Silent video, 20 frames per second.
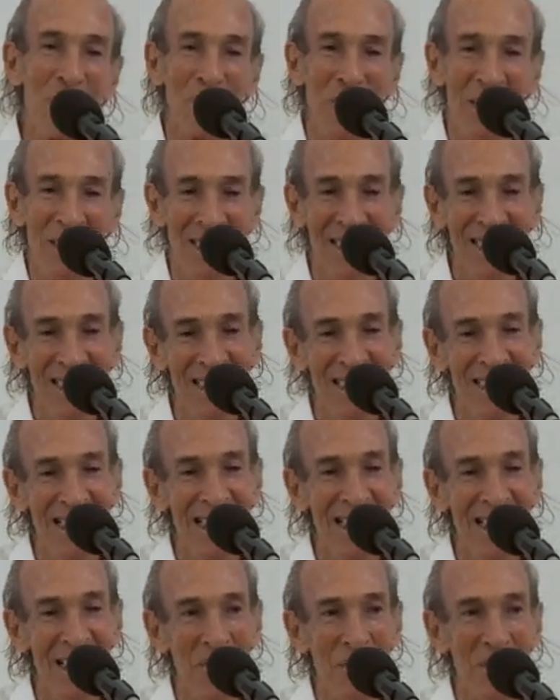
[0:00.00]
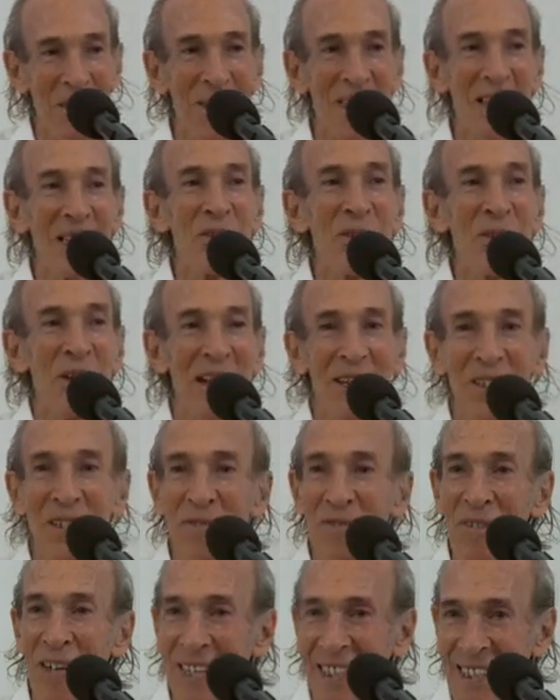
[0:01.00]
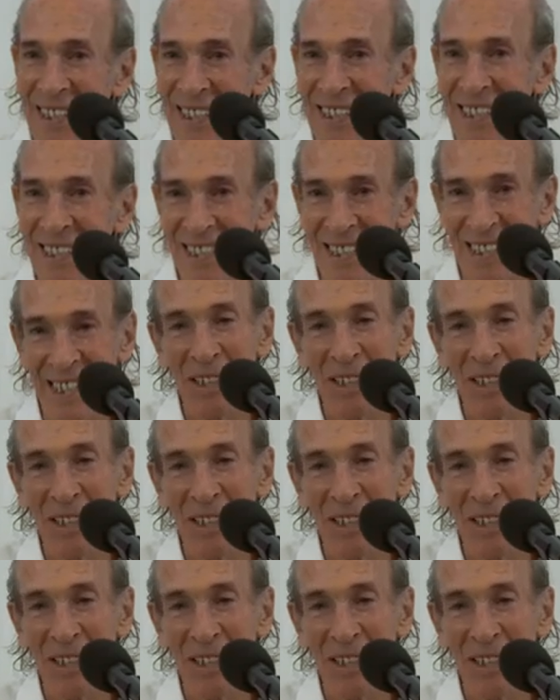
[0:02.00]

but we're still trying to find it.